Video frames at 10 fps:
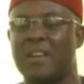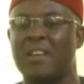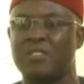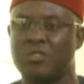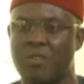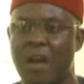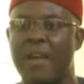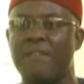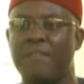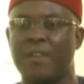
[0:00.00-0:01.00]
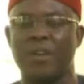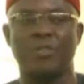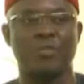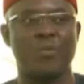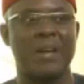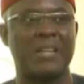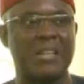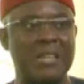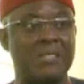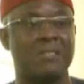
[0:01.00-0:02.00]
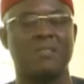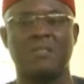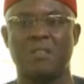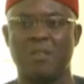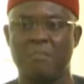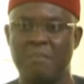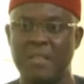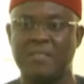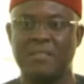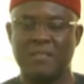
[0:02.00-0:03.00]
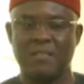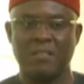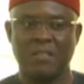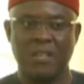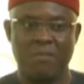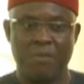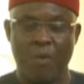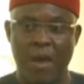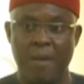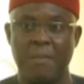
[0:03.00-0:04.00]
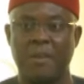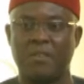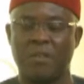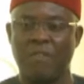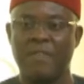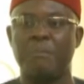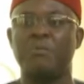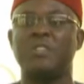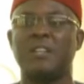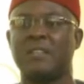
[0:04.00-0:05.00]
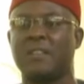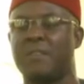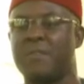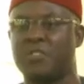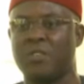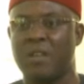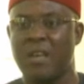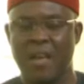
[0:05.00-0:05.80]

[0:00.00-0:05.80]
strive to at least meet the requirement of the Abuja Declaration.